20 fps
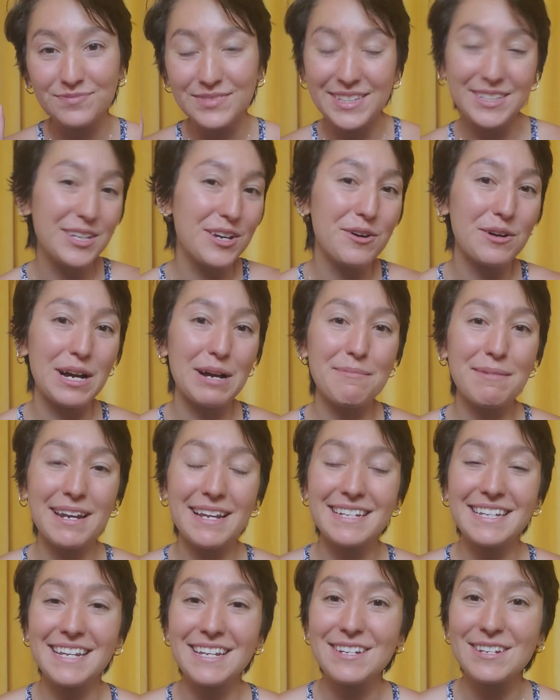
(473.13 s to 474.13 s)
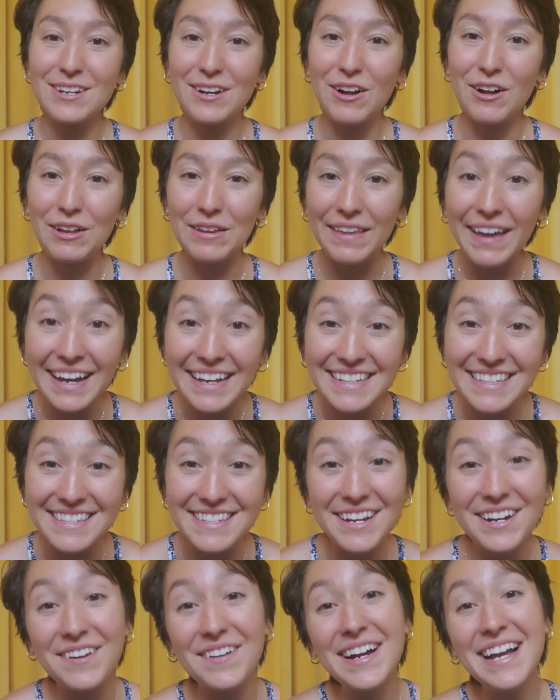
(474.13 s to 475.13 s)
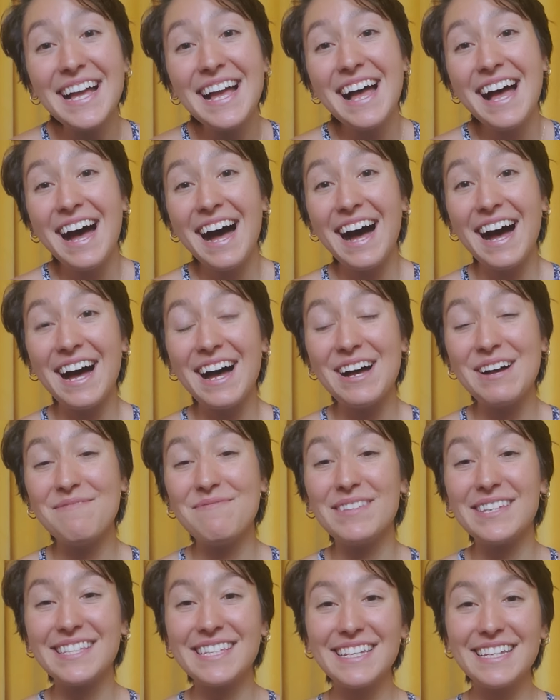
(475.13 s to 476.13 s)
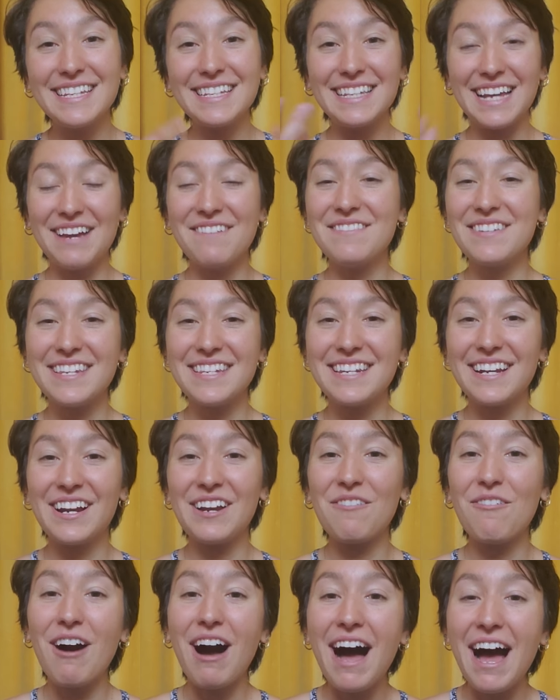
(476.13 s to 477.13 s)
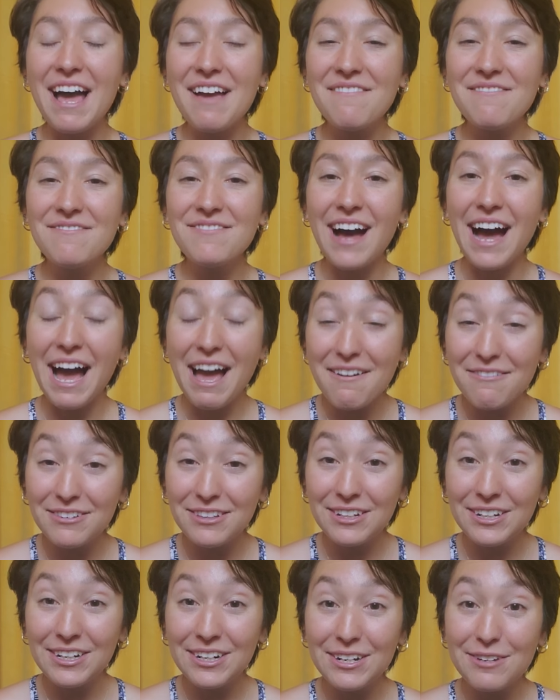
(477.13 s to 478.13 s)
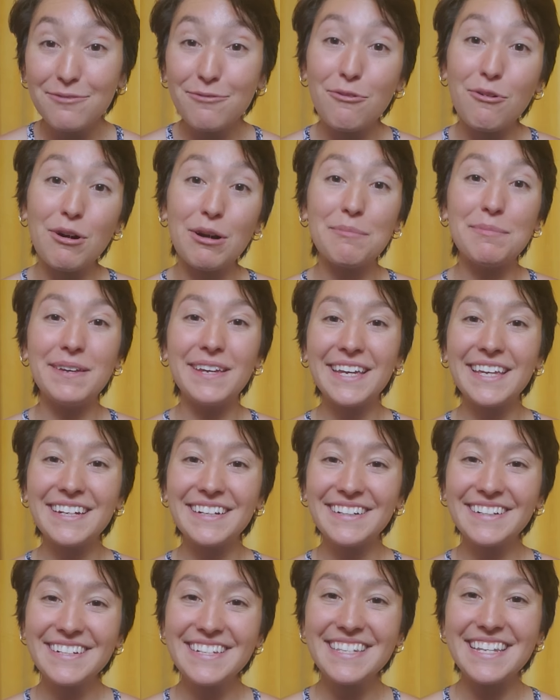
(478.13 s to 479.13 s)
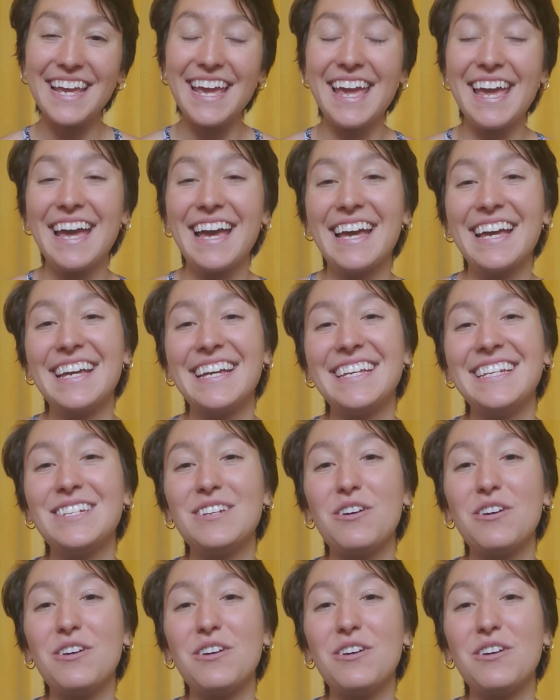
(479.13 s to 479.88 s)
yoga, meditation, all that. So I'm just sharing what I've learned for beginners, and